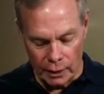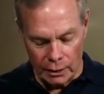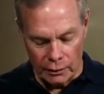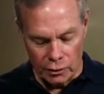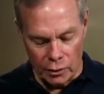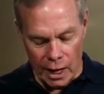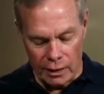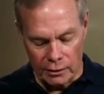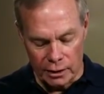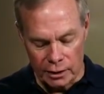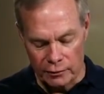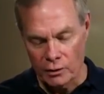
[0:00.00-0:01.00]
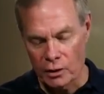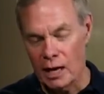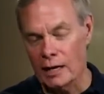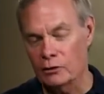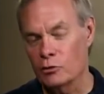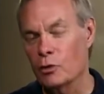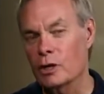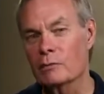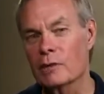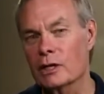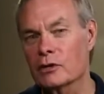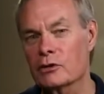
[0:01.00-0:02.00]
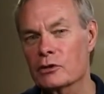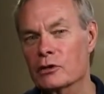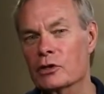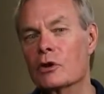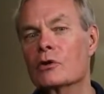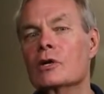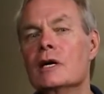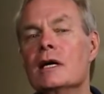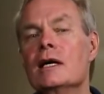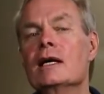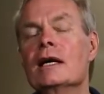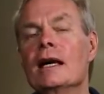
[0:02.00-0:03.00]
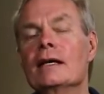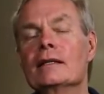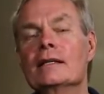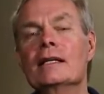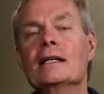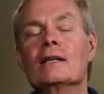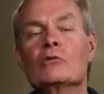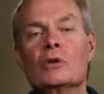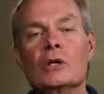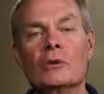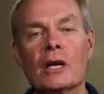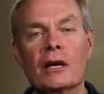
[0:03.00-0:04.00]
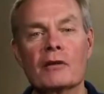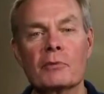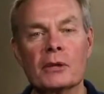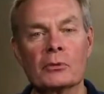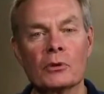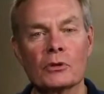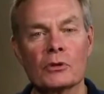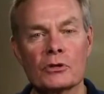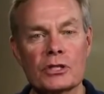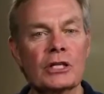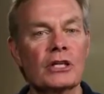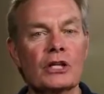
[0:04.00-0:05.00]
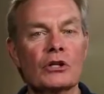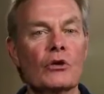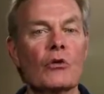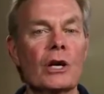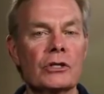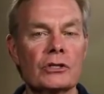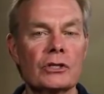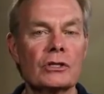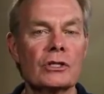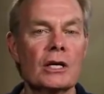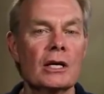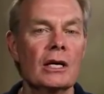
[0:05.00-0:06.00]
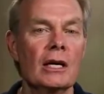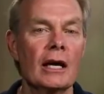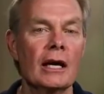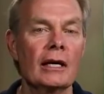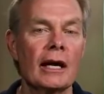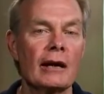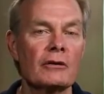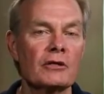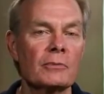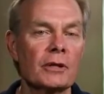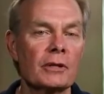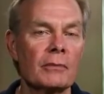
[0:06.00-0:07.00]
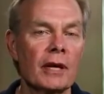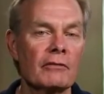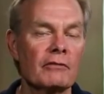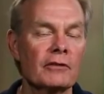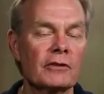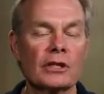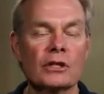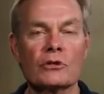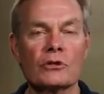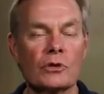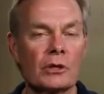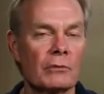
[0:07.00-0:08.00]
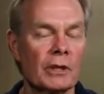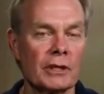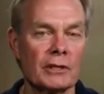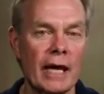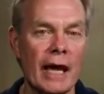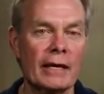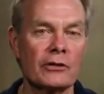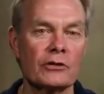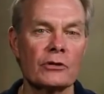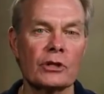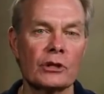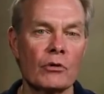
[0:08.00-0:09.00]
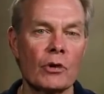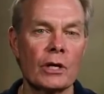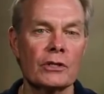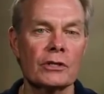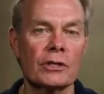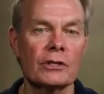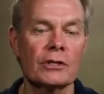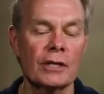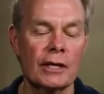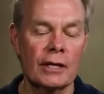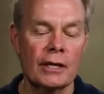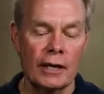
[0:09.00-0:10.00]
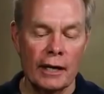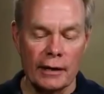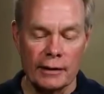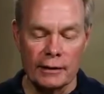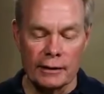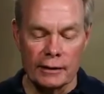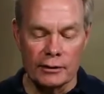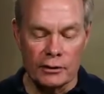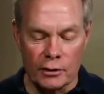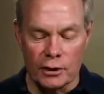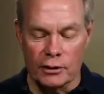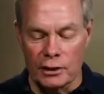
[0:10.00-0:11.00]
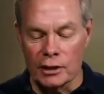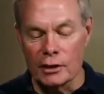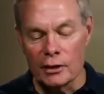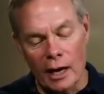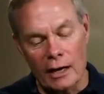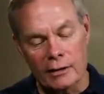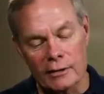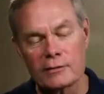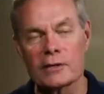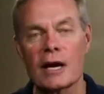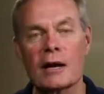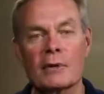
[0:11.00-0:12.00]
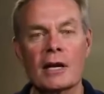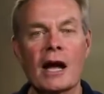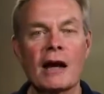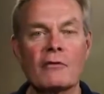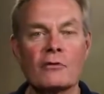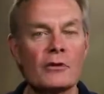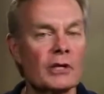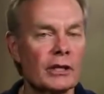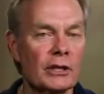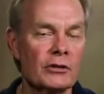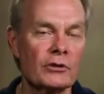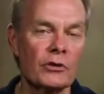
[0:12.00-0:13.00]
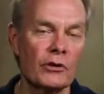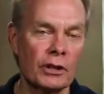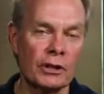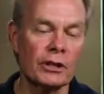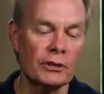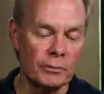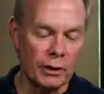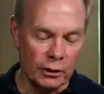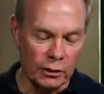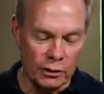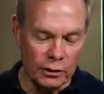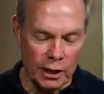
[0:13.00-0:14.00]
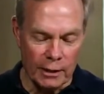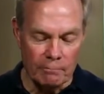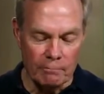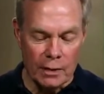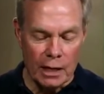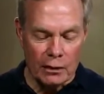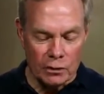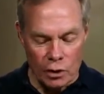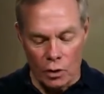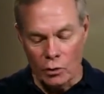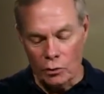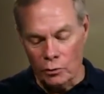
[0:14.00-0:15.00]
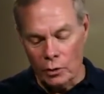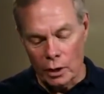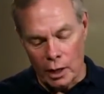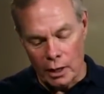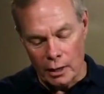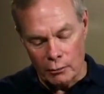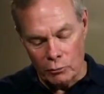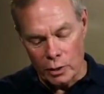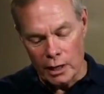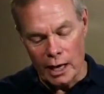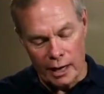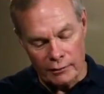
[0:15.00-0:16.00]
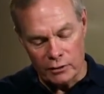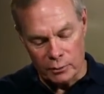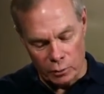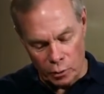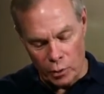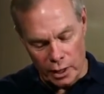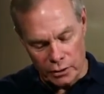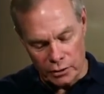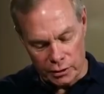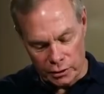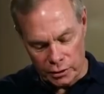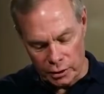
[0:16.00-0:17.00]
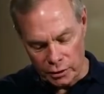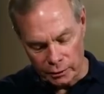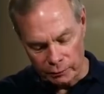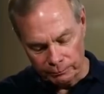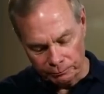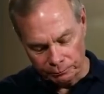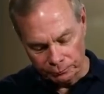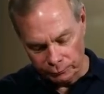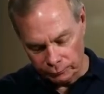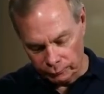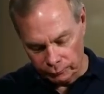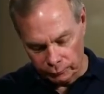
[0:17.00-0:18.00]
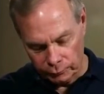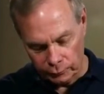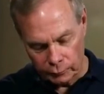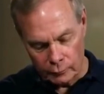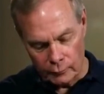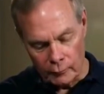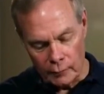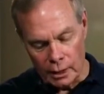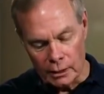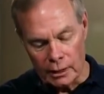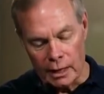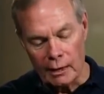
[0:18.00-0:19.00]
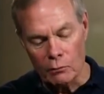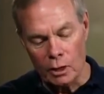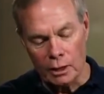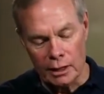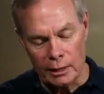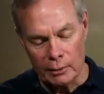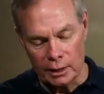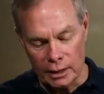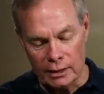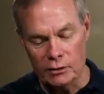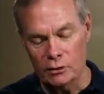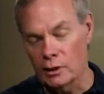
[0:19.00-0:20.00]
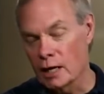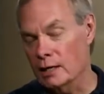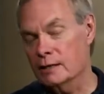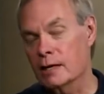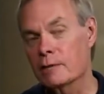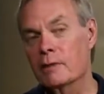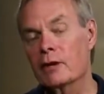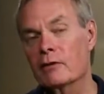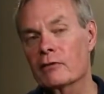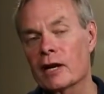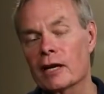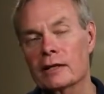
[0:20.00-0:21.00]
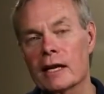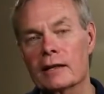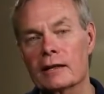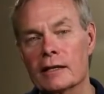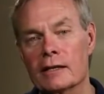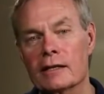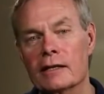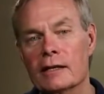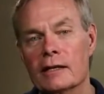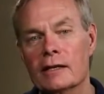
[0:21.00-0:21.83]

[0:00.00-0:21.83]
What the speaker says: And so I'll teach for like 20 minutes or so, and then we will have people send in questions, and I'll spend about 15 or 20 minutes answering questions. And so it's an interactive time, and I've really enjoyed it. It's been a good time. So we have some questions here that I wasn't able to get to last time. Matter of fact, I think